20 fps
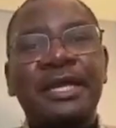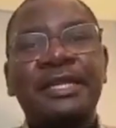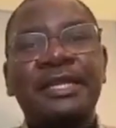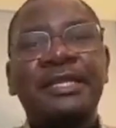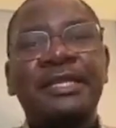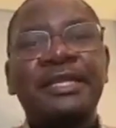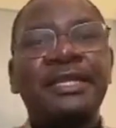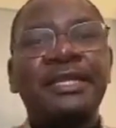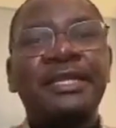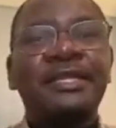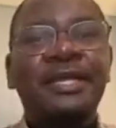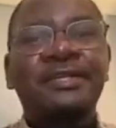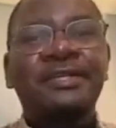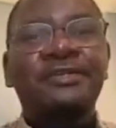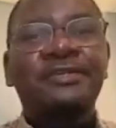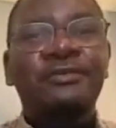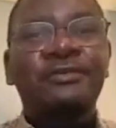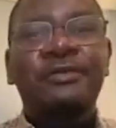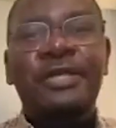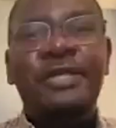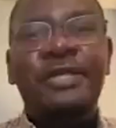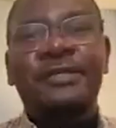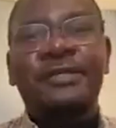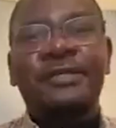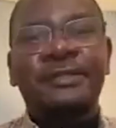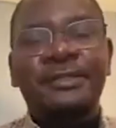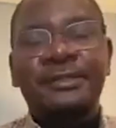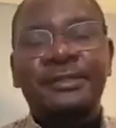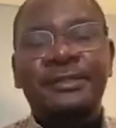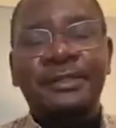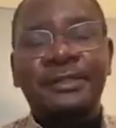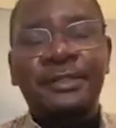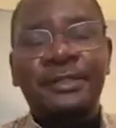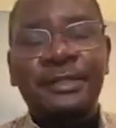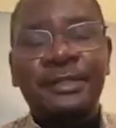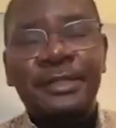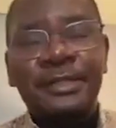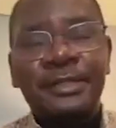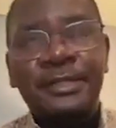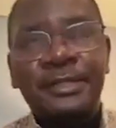And in that 2 years,
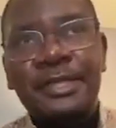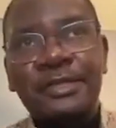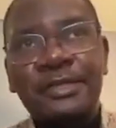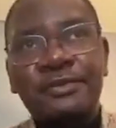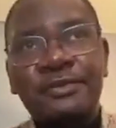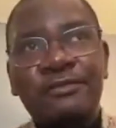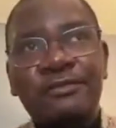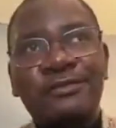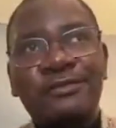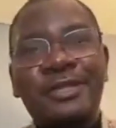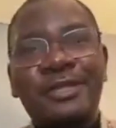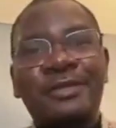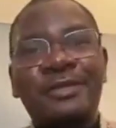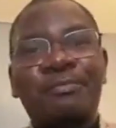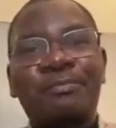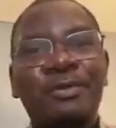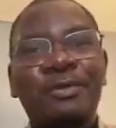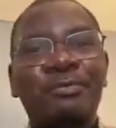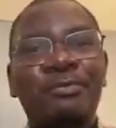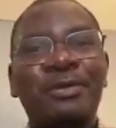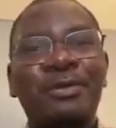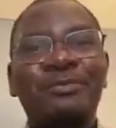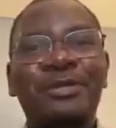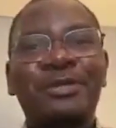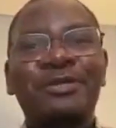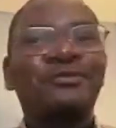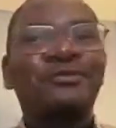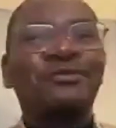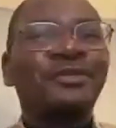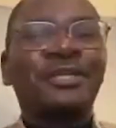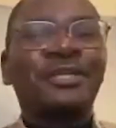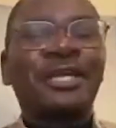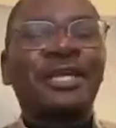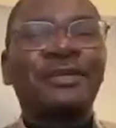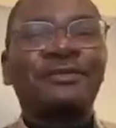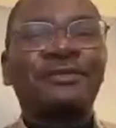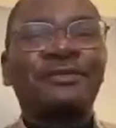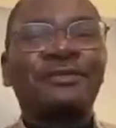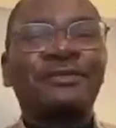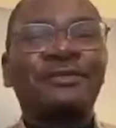the problem that you're
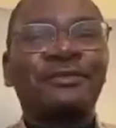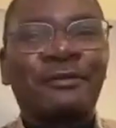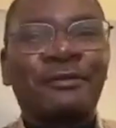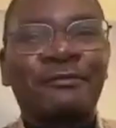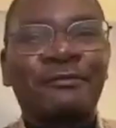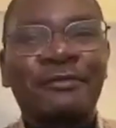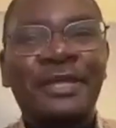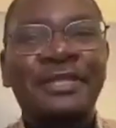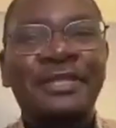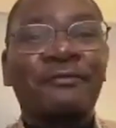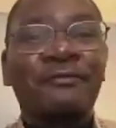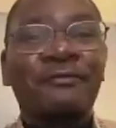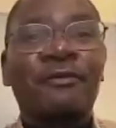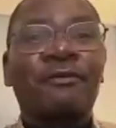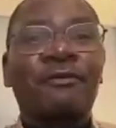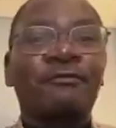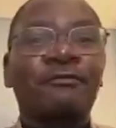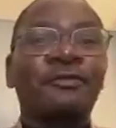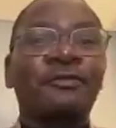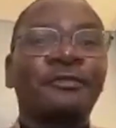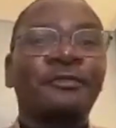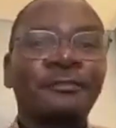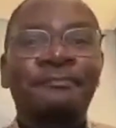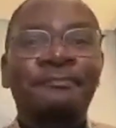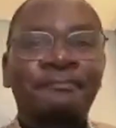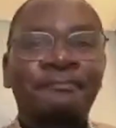trying to solve has evolved.